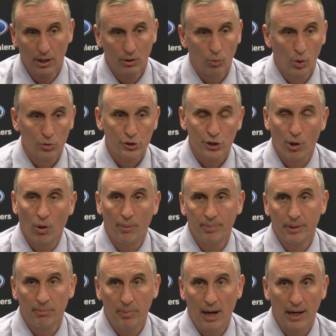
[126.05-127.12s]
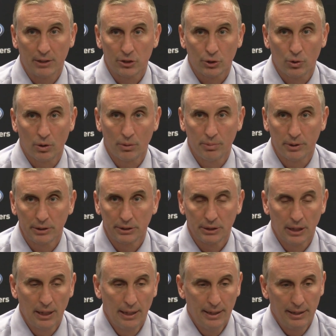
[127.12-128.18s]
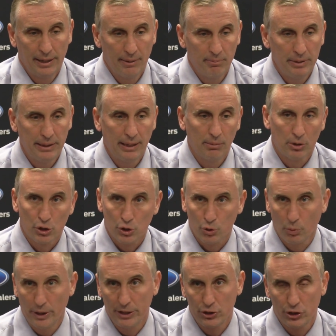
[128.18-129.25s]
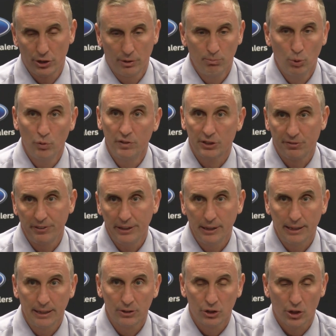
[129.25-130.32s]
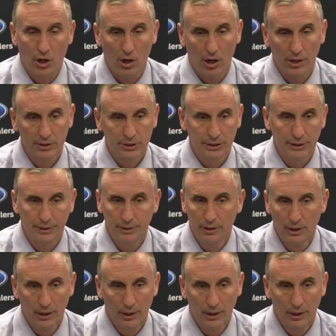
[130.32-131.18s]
won't show up in a box score, but it's him being able to switch and move his feet against guards, and